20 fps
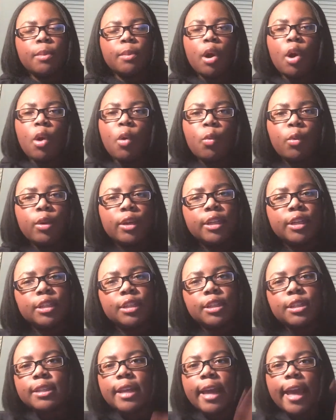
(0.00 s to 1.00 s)
But, oh, when
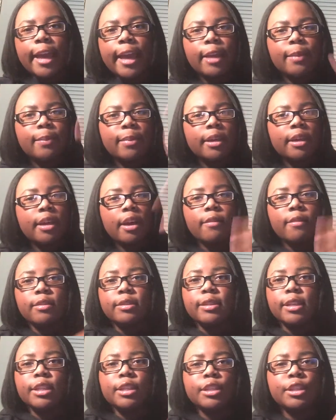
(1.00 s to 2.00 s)
it's just an A-B
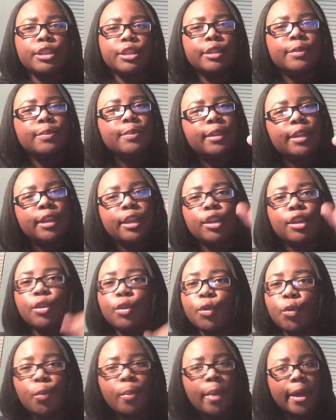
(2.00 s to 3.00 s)
conversation, just me and
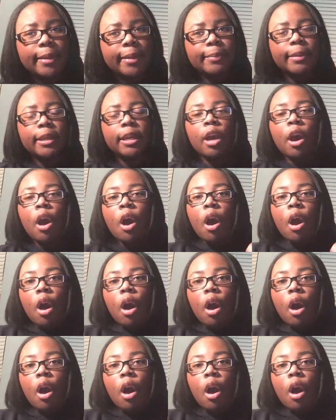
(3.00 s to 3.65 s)
you, baby.